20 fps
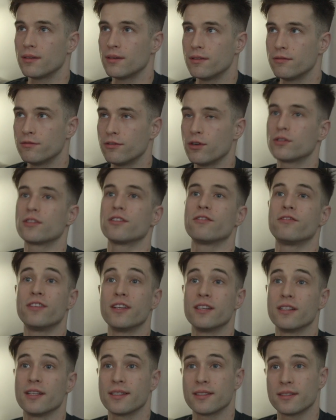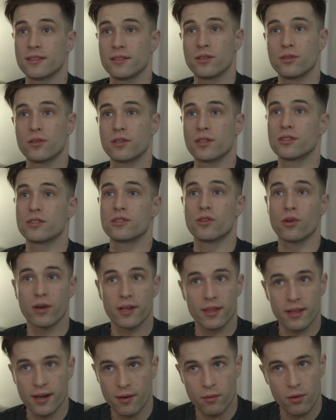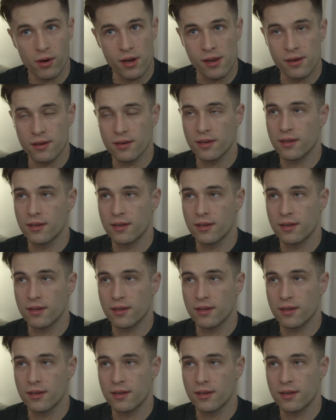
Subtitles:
invoke the feeling or the story that I want.